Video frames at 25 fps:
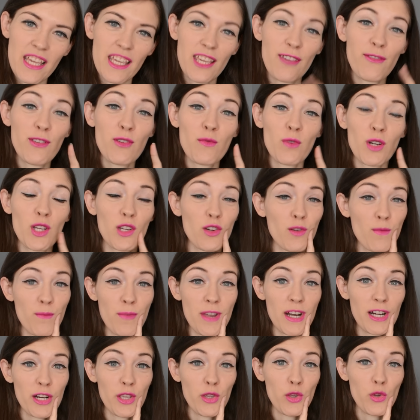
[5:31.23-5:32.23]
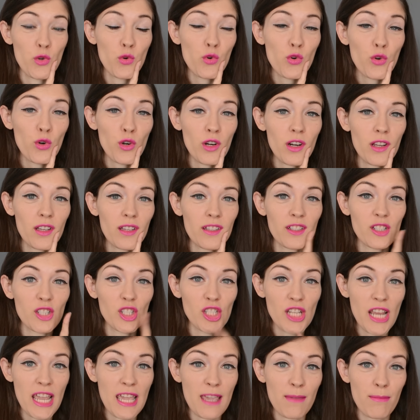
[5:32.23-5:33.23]
If you want to compare your
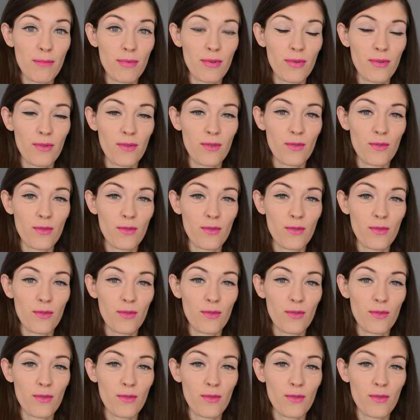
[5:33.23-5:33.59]
shape